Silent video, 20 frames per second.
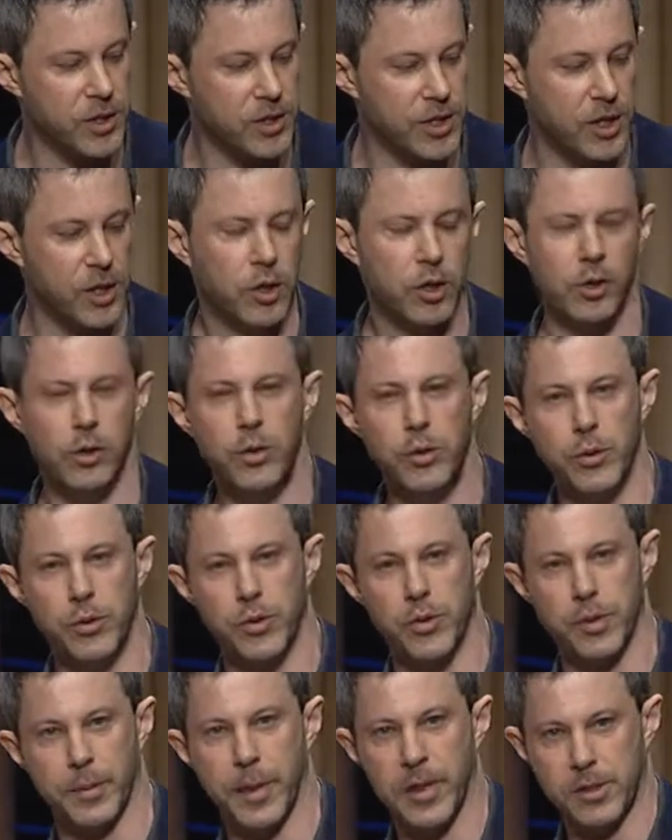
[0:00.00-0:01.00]
see
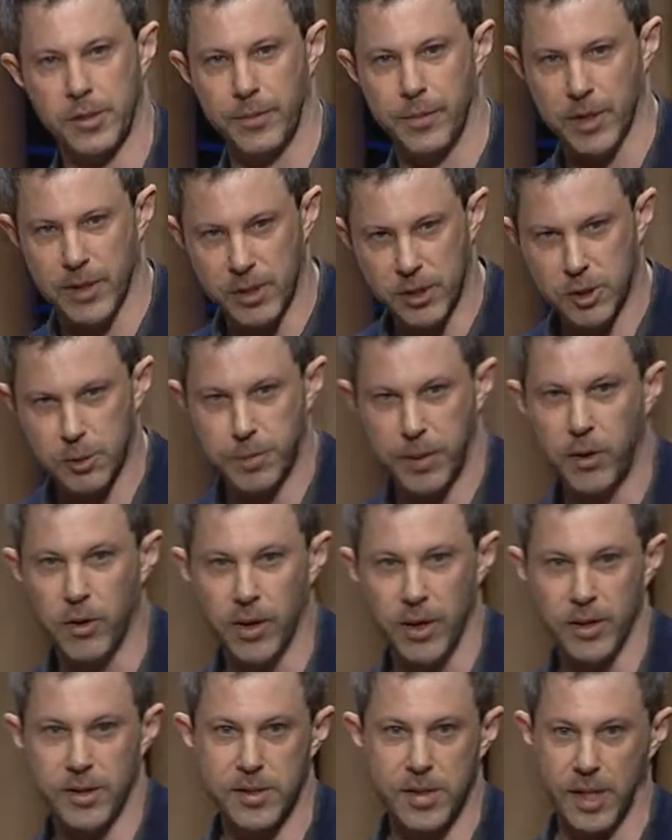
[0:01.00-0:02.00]
clues about some of the
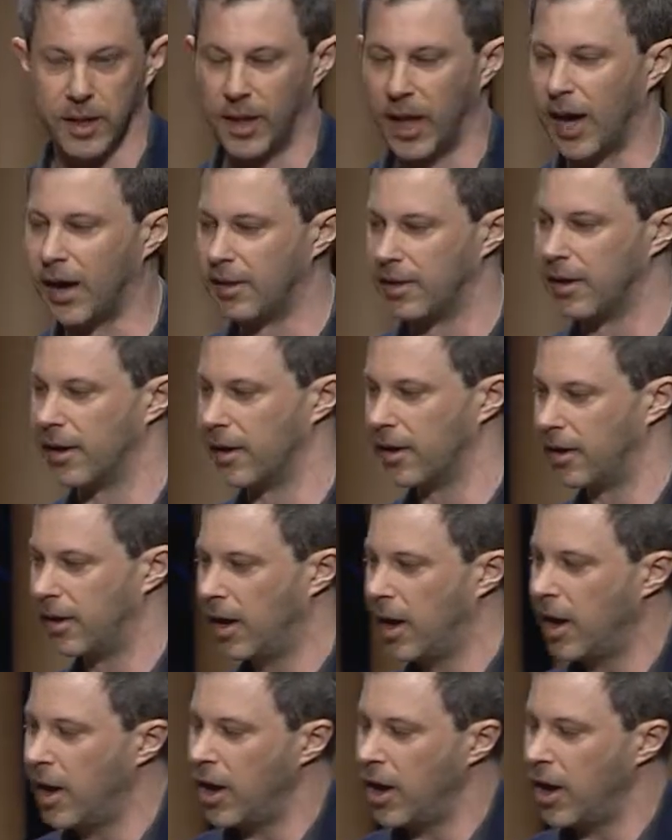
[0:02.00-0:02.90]
spirits that lie there.